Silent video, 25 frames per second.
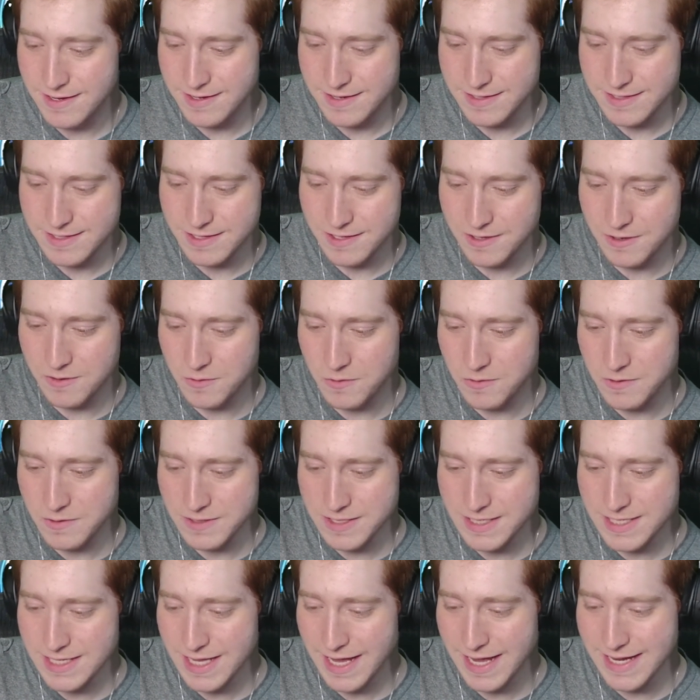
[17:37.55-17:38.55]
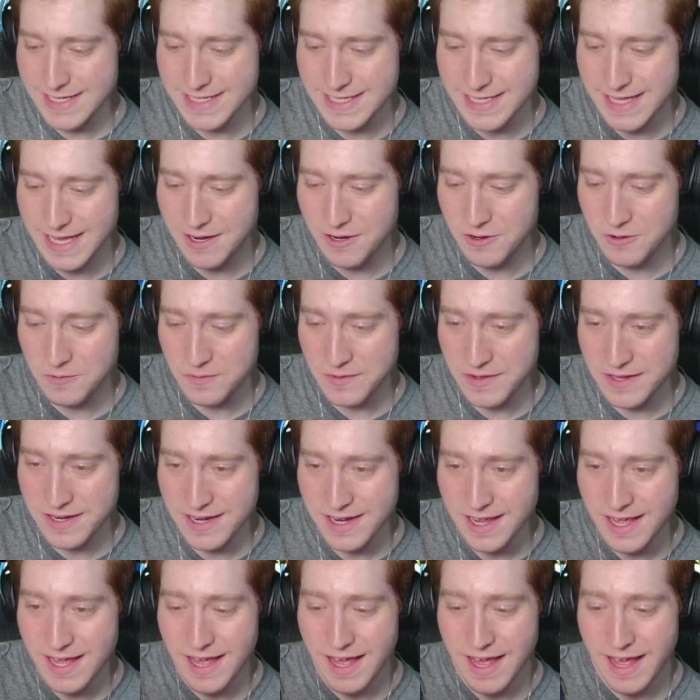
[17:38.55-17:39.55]
So we'll slice that open,
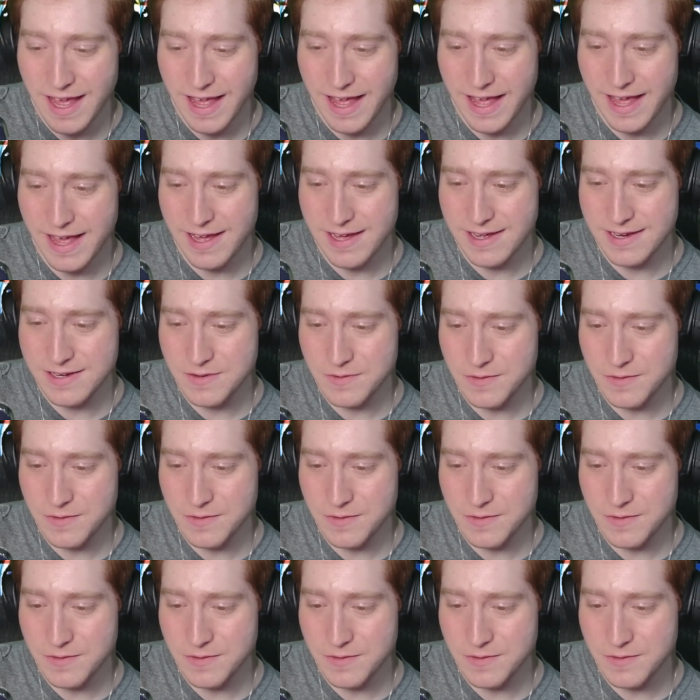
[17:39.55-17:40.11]
and